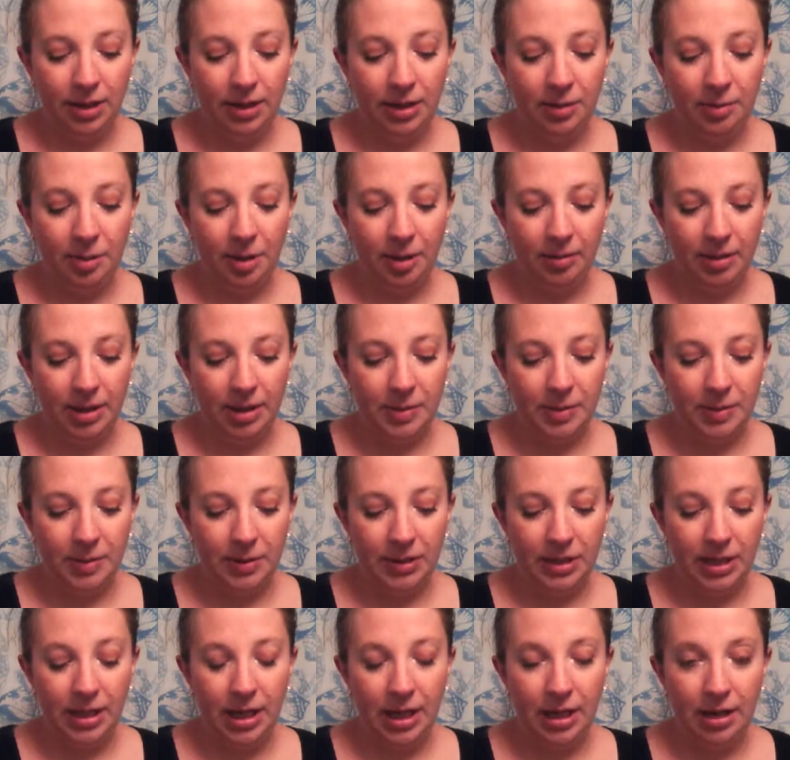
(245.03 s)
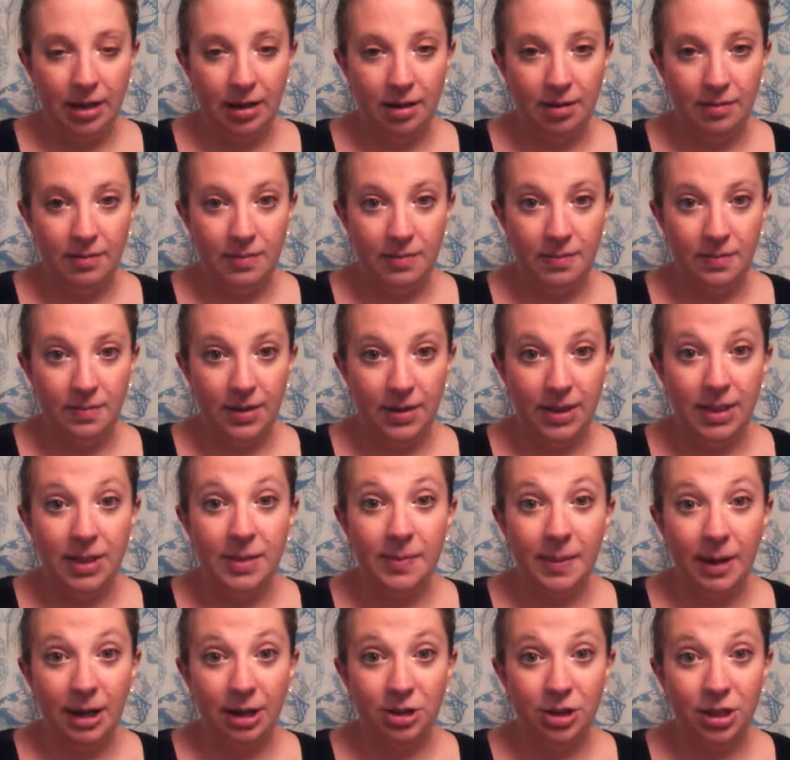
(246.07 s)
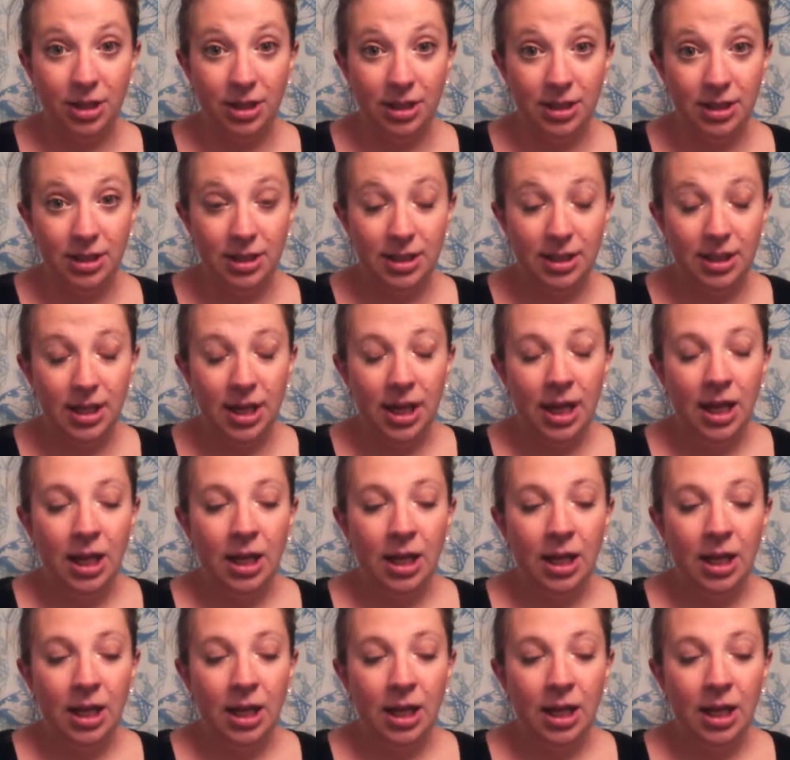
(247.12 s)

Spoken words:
Not the permits, but the inspections.